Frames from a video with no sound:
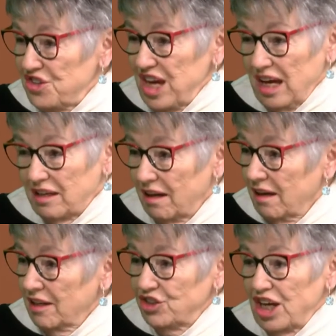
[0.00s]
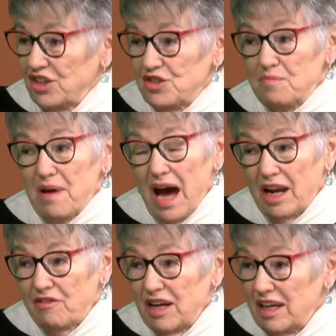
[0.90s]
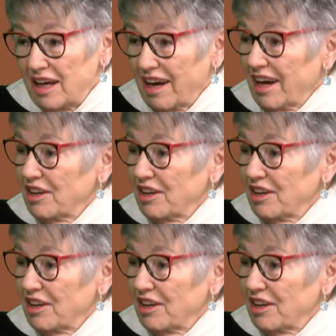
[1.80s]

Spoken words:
said. Change the battery,